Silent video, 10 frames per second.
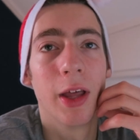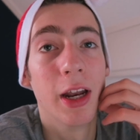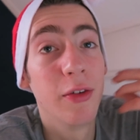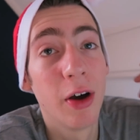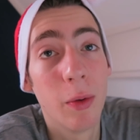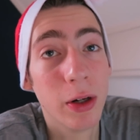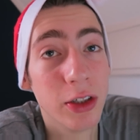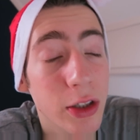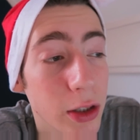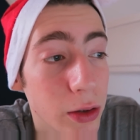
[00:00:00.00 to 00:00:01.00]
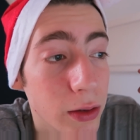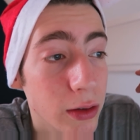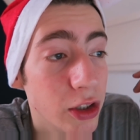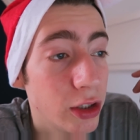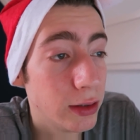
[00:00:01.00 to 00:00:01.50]
if I want to
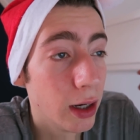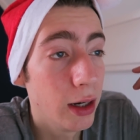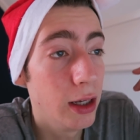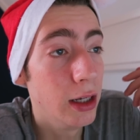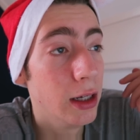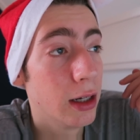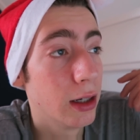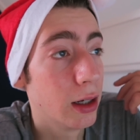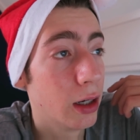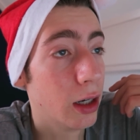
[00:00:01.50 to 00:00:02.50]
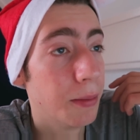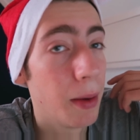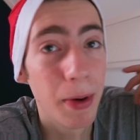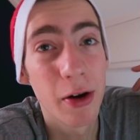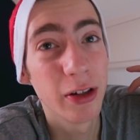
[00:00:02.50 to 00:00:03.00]
still study... my
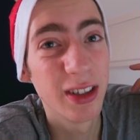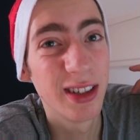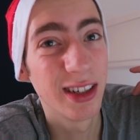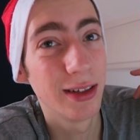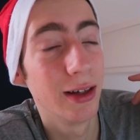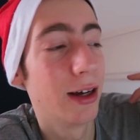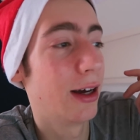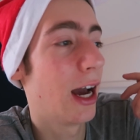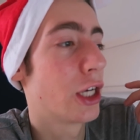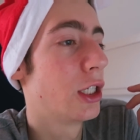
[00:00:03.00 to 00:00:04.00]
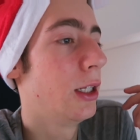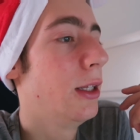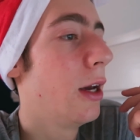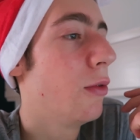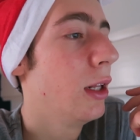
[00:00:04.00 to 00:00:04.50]
parents actually,
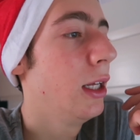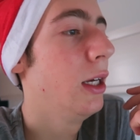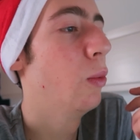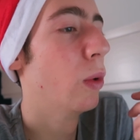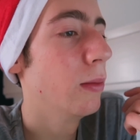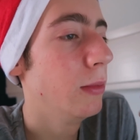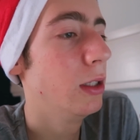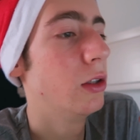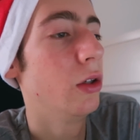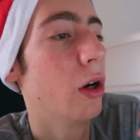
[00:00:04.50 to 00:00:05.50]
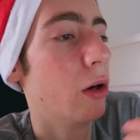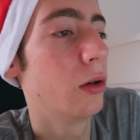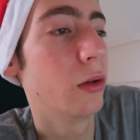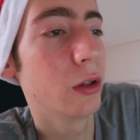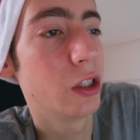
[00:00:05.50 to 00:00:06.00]
they really want me to
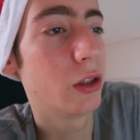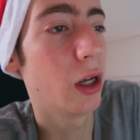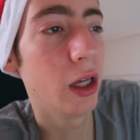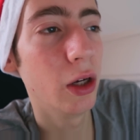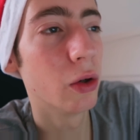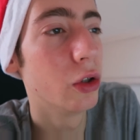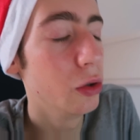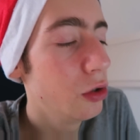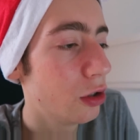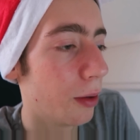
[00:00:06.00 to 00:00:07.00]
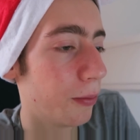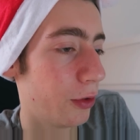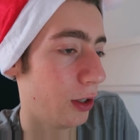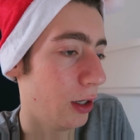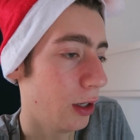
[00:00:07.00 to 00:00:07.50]
go study or do
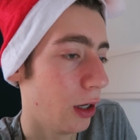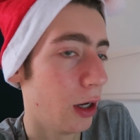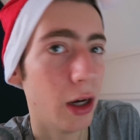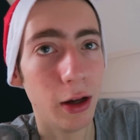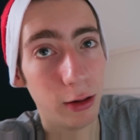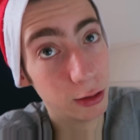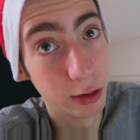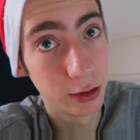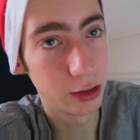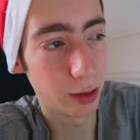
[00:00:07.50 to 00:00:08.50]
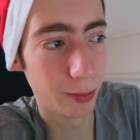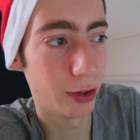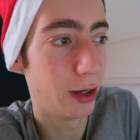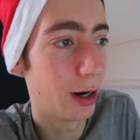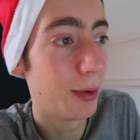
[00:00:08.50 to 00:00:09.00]
something. Learn
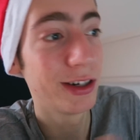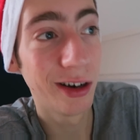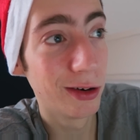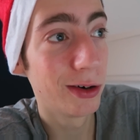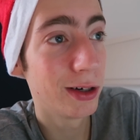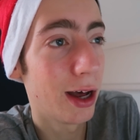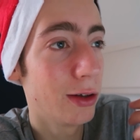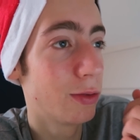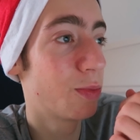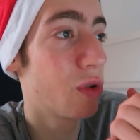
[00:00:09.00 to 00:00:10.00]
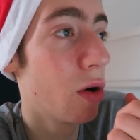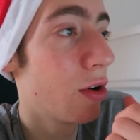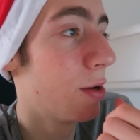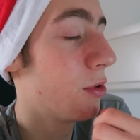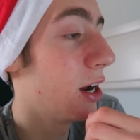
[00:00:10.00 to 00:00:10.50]
something, and I'm actually learning how to
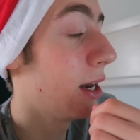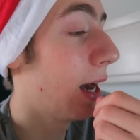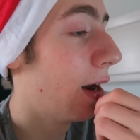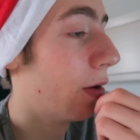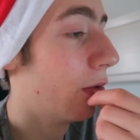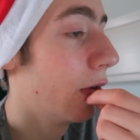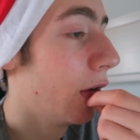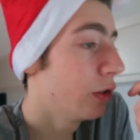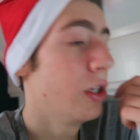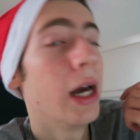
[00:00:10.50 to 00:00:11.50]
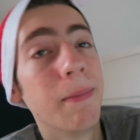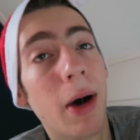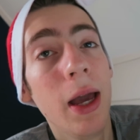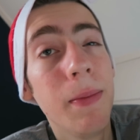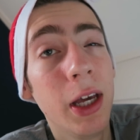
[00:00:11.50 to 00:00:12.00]
program right now. So yeah, it
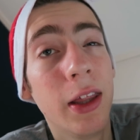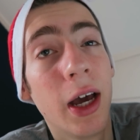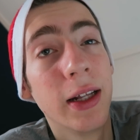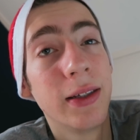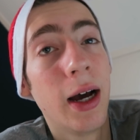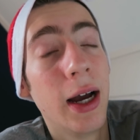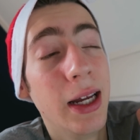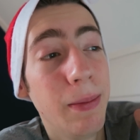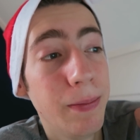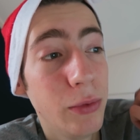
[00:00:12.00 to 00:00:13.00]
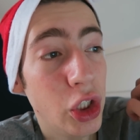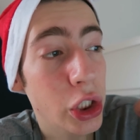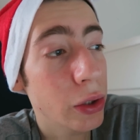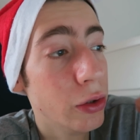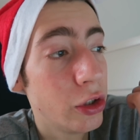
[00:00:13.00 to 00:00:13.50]
might be that I
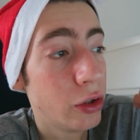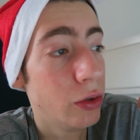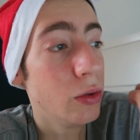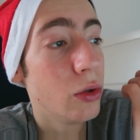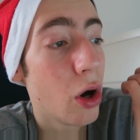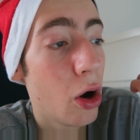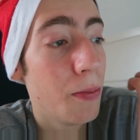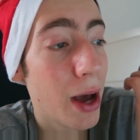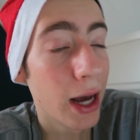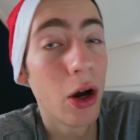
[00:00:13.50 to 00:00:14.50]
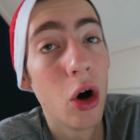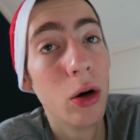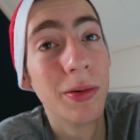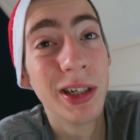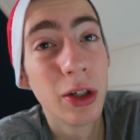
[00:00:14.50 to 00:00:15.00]
choose to go back
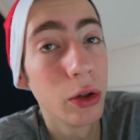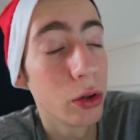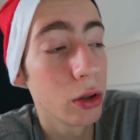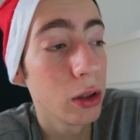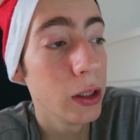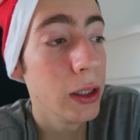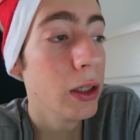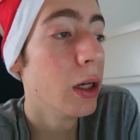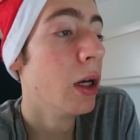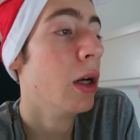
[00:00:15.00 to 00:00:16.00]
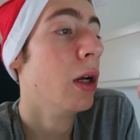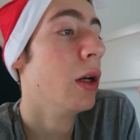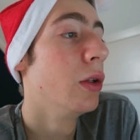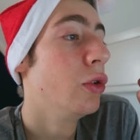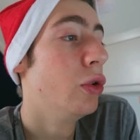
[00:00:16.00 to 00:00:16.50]
home a little early
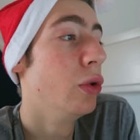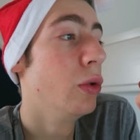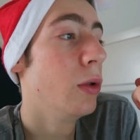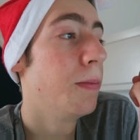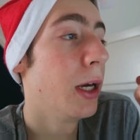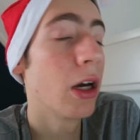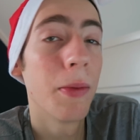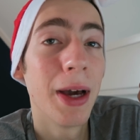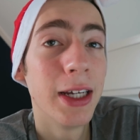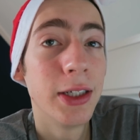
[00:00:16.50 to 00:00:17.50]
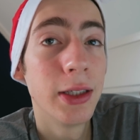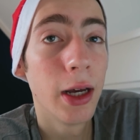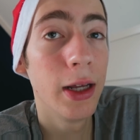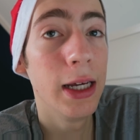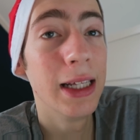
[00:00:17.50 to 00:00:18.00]
to pick up a
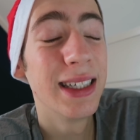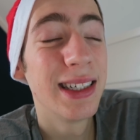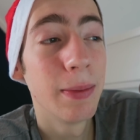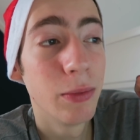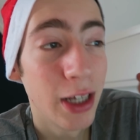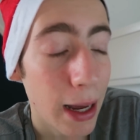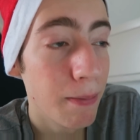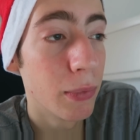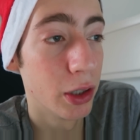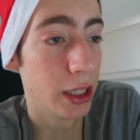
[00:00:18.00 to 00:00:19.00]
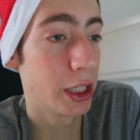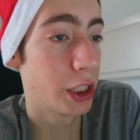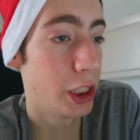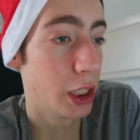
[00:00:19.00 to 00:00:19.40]
study in September next